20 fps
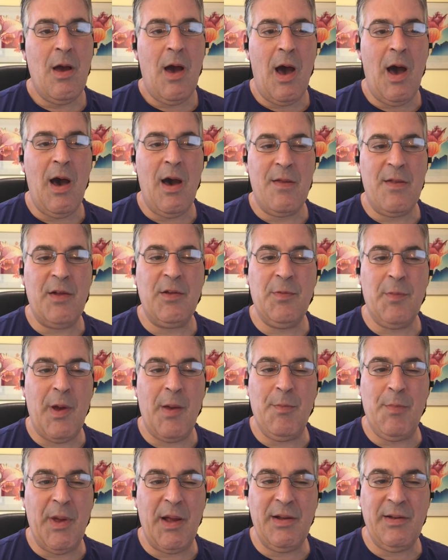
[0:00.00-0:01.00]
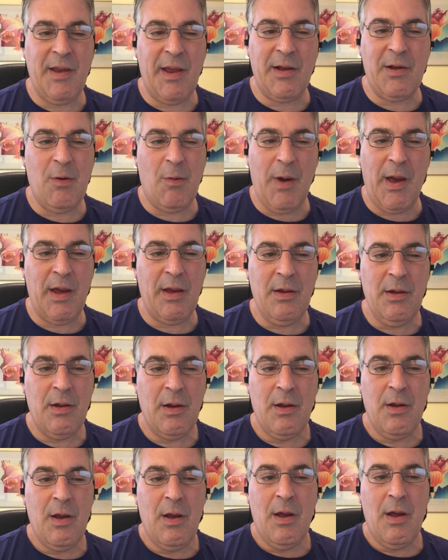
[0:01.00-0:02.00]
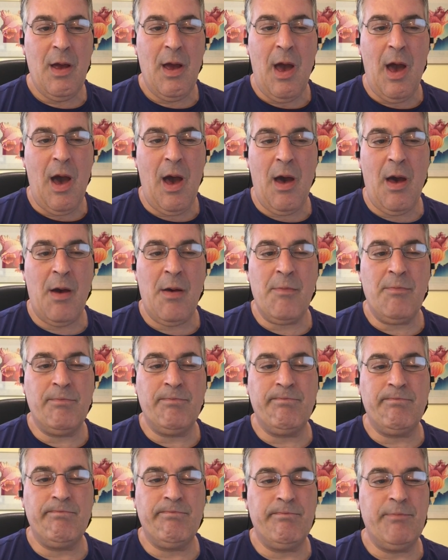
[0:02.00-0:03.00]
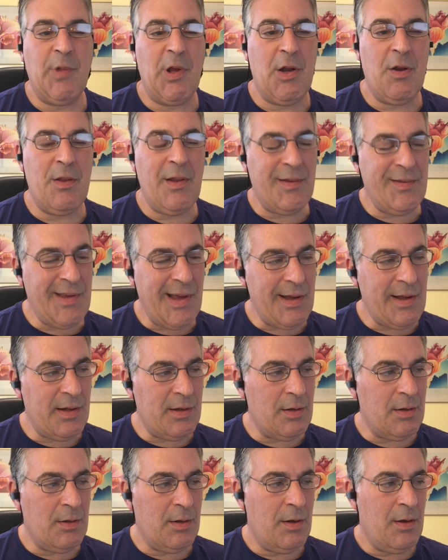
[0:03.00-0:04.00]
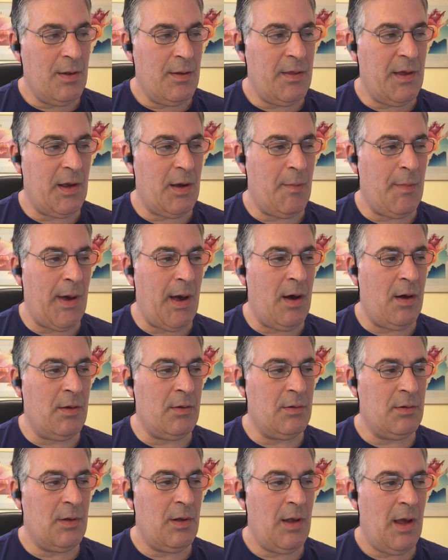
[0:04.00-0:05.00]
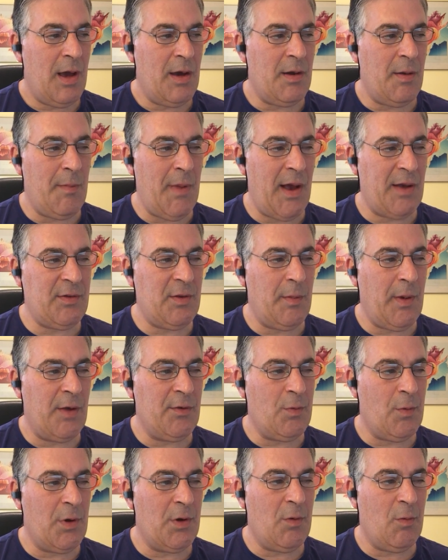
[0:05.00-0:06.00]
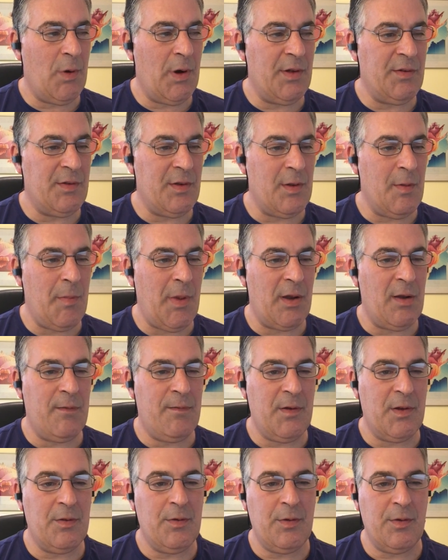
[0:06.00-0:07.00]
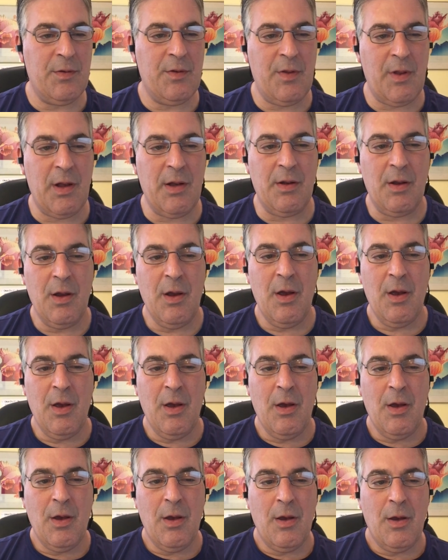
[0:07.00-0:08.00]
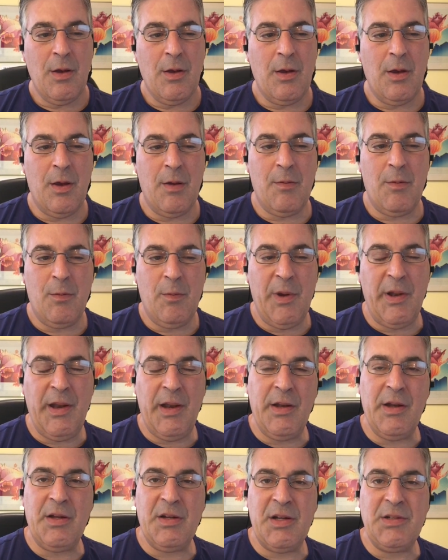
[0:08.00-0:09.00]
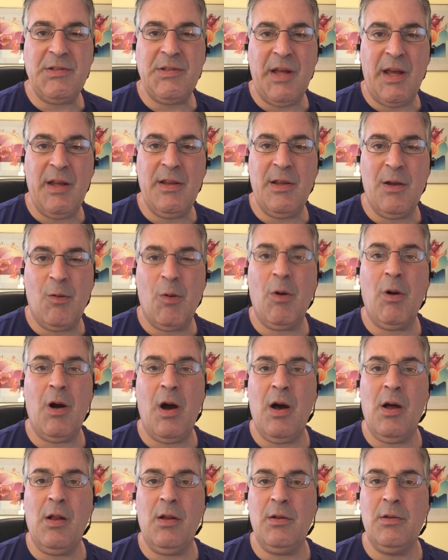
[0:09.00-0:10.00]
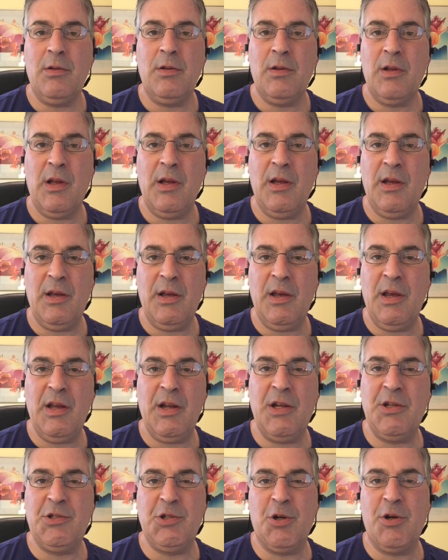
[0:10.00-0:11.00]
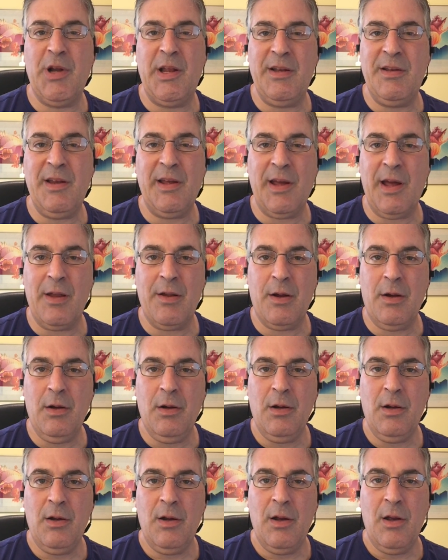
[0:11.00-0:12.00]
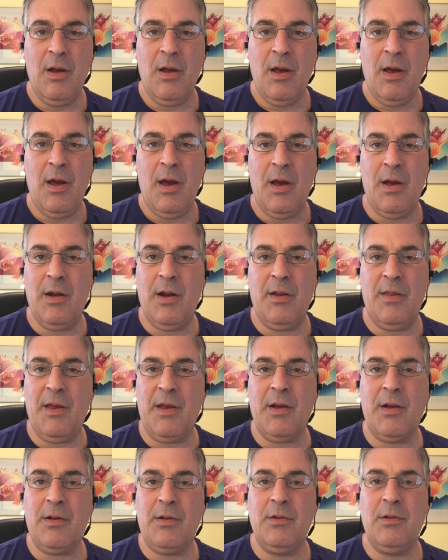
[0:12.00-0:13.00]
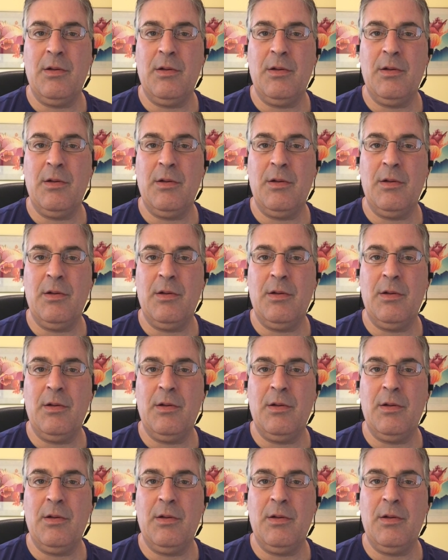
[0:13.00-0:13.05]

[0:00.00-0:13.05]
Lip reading: that's my big takeaway. The second thing about how to maximize one-to-ones and the benefits is that we need to understand that we're all in a journey together. And I think